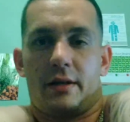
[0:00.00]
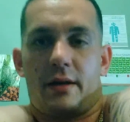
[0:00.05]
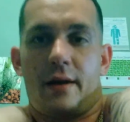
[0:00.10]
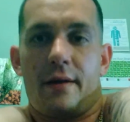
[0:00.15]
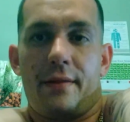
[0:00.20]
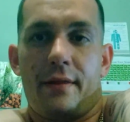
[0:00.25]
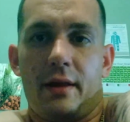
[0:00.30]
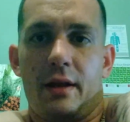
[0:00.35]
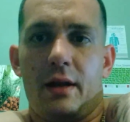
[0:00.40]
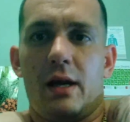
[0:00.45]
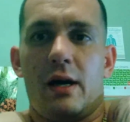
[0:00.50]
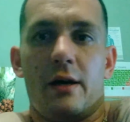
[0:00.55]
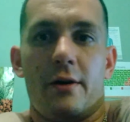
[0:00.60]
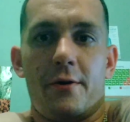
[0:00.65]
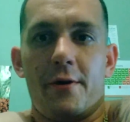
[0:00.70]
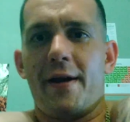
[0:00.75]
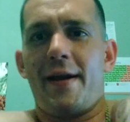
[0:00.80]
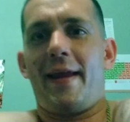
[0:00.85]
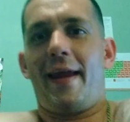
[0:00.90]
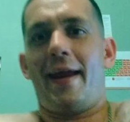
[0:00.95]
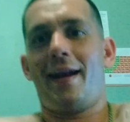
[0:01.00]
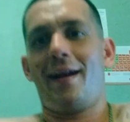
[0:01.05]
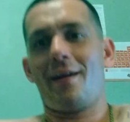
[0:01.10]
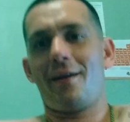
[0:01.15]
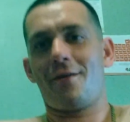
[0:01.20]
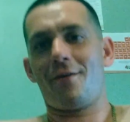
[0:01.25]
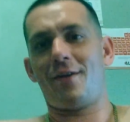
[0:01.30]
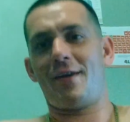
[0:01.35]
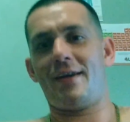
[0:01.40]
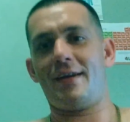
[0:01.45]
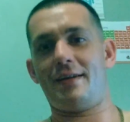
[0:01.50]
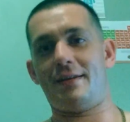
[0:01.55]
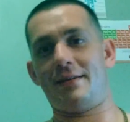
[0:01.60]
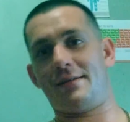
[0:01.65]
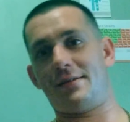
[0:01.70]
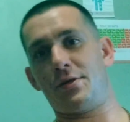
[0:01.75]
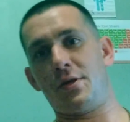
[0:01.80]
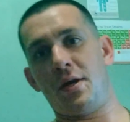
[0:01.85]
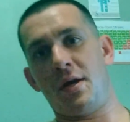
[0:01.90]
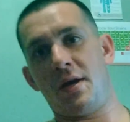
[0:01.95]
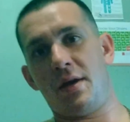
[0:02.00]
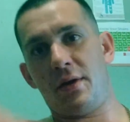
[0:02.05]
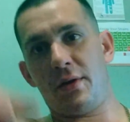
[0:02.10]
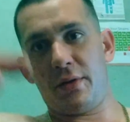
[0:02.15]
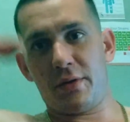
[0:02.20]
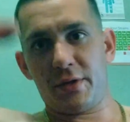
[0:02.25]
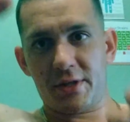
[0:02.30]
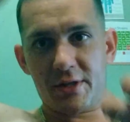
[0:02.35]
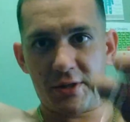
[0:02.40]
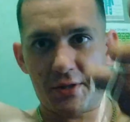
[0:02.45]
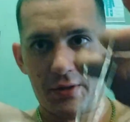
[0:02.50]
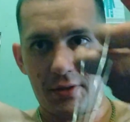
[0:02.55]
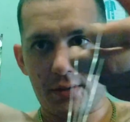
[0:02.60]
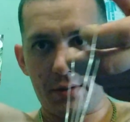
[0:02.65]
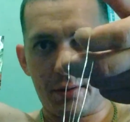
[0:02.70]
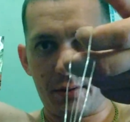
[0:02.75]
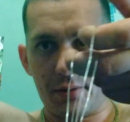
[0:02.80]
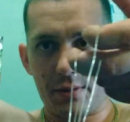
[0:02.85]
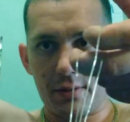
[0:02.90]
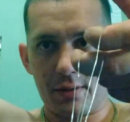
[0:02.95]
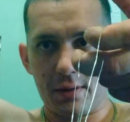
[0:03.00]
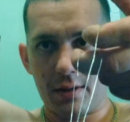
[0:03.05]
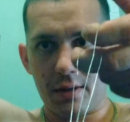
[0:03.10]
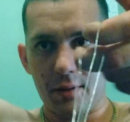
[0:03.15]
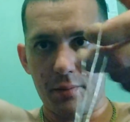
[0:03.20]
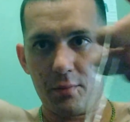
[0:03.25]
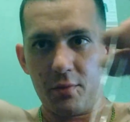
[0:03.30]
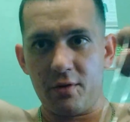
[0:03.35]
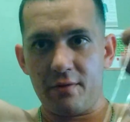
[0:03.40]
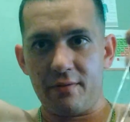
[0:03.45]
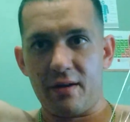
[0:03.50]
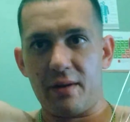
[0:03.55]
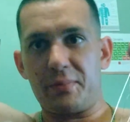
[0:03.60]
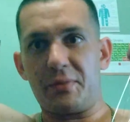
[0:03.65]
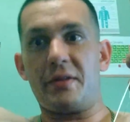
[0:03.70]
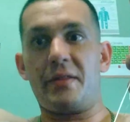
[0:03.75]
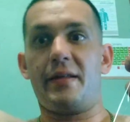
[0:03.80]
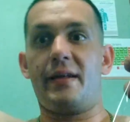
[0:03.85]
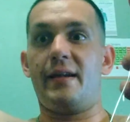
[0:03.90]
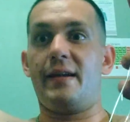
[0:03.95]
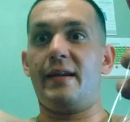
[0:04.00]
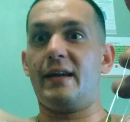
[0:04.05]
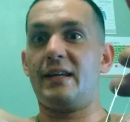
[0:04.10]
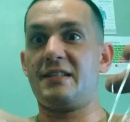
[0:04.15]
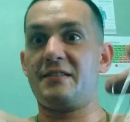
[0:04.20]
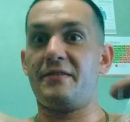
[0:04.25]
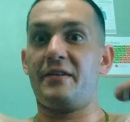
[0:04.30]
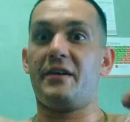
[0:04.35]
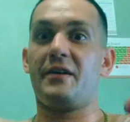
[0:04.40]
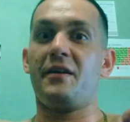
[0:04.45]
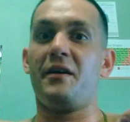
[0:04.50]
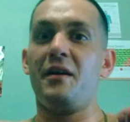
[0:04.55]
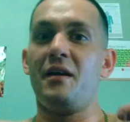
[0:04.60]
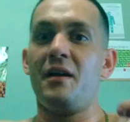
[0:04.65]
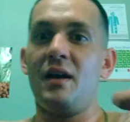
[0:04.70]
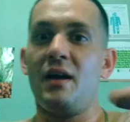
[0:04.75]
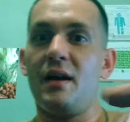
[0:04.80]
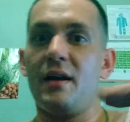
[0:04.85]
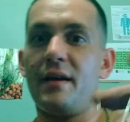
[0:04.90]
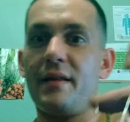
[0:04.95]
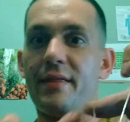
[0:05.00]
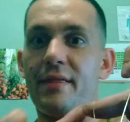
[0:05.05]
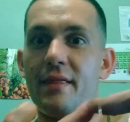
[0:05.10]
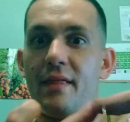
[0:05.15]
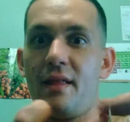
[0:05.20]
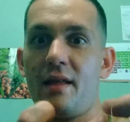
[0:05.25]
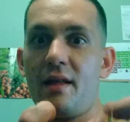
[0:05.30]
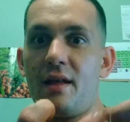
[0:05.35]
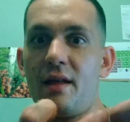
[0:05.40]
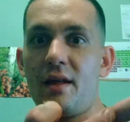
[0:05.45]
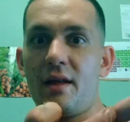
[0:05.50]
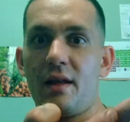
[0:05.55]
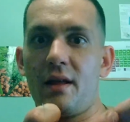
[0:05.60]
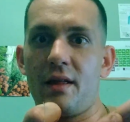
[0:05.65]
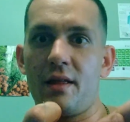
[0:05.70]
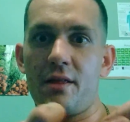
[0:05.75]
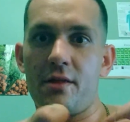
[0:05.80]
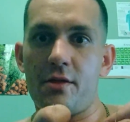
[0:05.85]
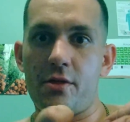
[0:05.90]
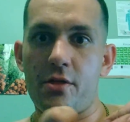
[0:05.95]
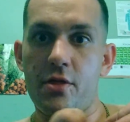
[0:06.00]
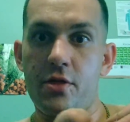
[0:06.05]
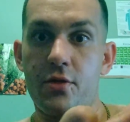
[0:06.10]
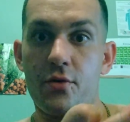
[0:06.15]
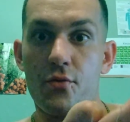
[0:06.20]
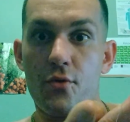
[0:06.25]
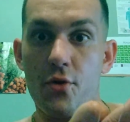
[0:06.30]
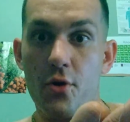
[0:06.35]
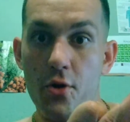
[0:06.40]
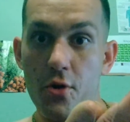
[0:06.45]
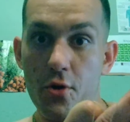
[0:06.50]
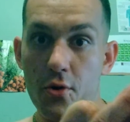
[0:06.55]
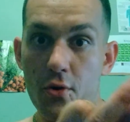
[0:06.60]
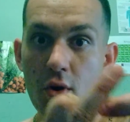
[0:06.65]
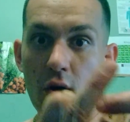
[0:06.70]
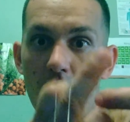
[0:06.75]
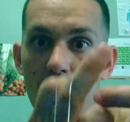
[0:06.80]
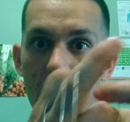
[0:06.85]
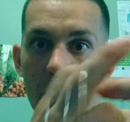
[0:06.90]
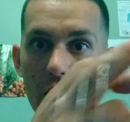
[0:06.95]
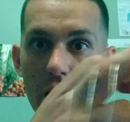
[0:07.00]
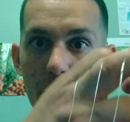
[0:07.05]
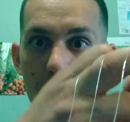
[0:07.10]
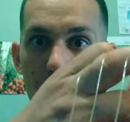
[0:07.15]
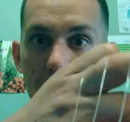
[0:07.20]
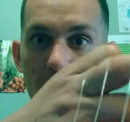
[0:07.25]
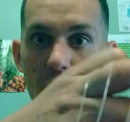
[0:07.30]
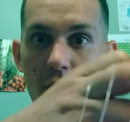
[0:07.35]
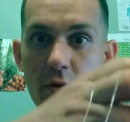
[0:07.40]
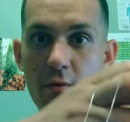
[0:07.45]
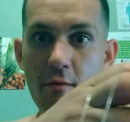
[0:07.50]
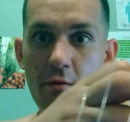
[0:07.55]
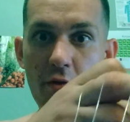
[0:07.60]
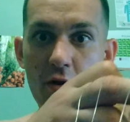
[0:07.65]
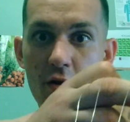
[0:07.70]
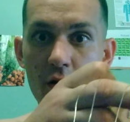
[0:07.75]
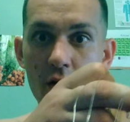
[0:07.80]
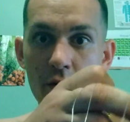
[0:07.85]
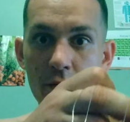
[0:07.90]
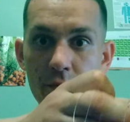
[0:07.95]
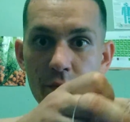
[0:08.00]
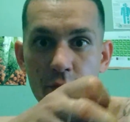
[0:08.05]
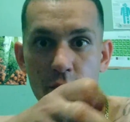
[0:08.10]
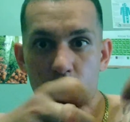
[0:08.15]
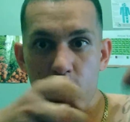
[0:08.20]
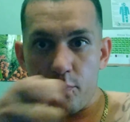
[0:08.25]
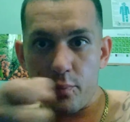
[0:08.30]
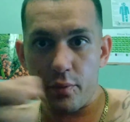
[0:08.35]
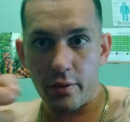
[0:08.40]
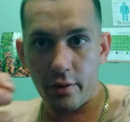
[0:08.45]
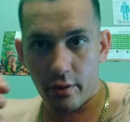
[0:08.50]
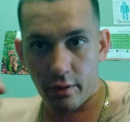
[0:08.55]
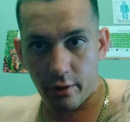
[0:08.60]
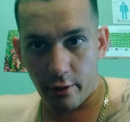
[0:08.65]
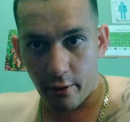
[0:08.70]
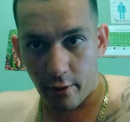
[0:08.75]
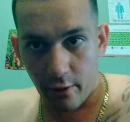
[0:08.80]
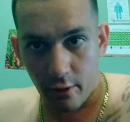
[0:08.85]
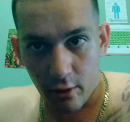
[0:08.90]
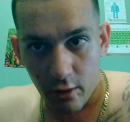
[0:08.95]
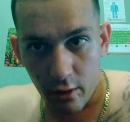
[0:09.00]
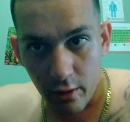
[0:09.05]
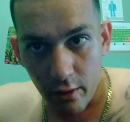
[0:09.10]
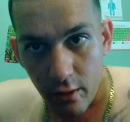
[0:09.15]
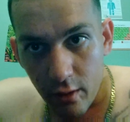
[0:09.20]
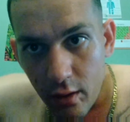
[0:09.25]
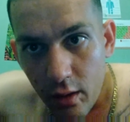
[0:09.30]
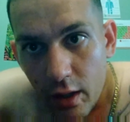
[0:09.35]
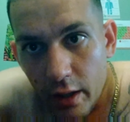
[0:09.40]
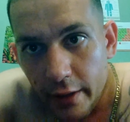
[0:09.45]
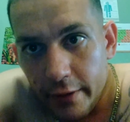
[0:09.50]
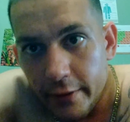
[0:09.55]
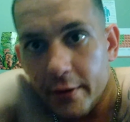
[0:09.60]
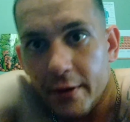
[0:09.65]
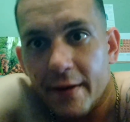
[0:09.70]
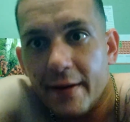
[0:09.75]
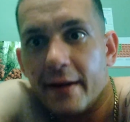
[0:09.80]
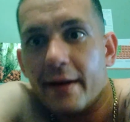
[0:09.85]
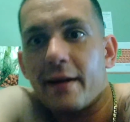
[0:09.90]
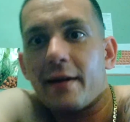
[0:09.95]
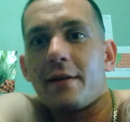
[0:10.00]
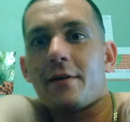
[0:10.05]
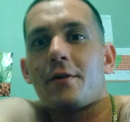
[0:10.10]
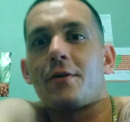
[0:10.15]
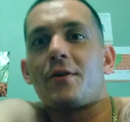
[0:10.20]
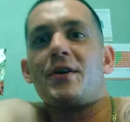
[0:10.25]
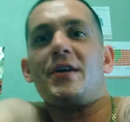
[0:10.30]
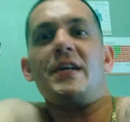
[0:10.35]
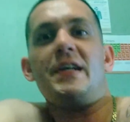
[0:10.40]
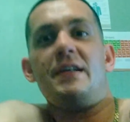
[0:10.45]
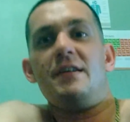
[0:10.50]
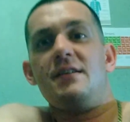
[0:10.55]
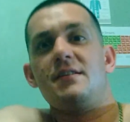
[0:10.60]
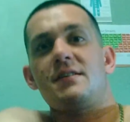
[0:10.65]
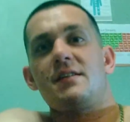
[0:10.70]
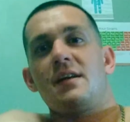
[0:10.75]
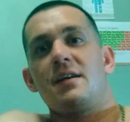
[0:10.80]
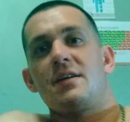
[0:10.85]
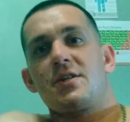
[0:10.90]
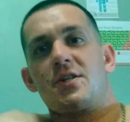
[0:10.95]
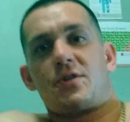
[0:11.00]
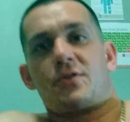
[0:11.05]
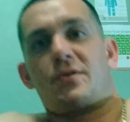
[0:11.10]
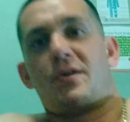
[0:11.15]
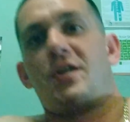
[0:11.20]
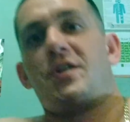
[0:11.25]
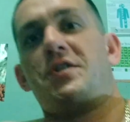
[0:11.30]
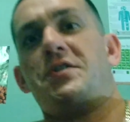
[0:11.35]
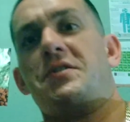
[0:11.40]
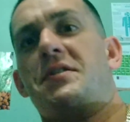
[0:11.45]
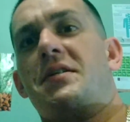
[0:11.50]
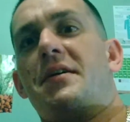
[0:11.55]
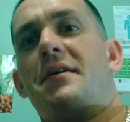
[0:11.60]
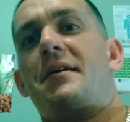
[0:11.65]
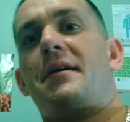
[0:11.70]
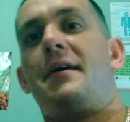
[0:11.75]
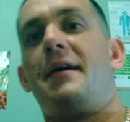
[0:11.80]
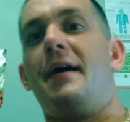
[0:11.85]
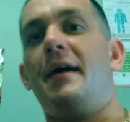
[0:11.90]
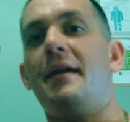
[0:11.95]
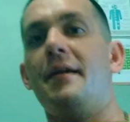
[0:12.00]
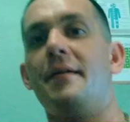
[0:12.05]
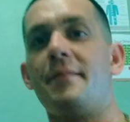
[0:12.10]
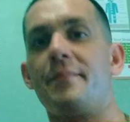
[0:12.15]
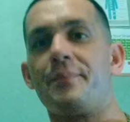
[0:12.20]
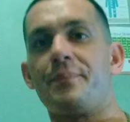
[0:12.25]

And then 180 degrees. Move up to the index finger, through, up and over, pull. 180 degrees. Stretch it taut.